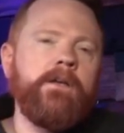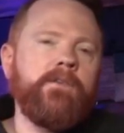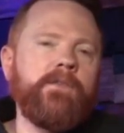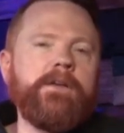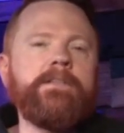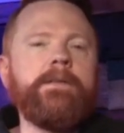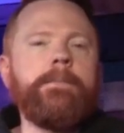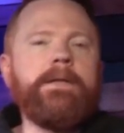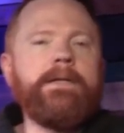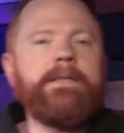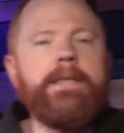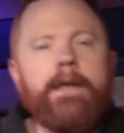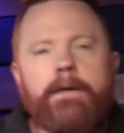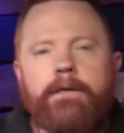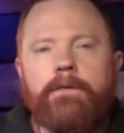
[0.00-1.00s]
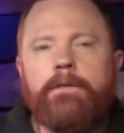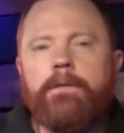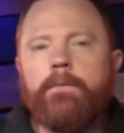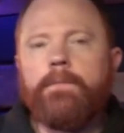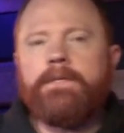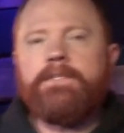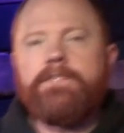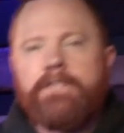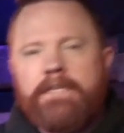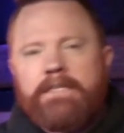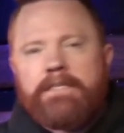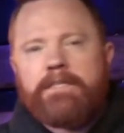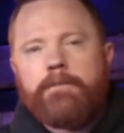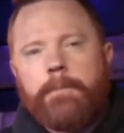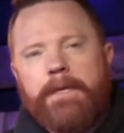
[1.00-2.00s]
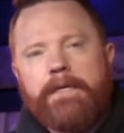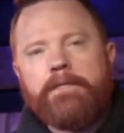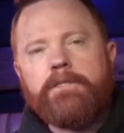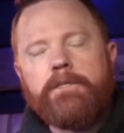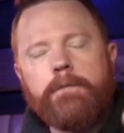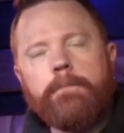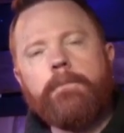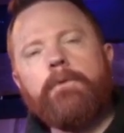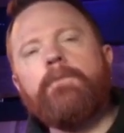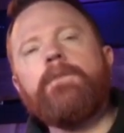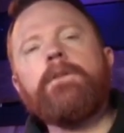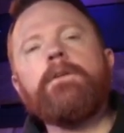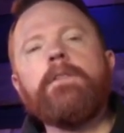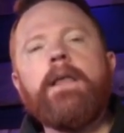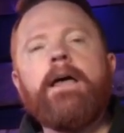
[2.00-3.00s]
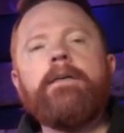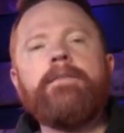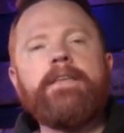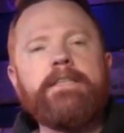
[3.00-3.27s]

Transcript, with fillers: Friends, I'm going to tell you that when Jesus begins to move in your life,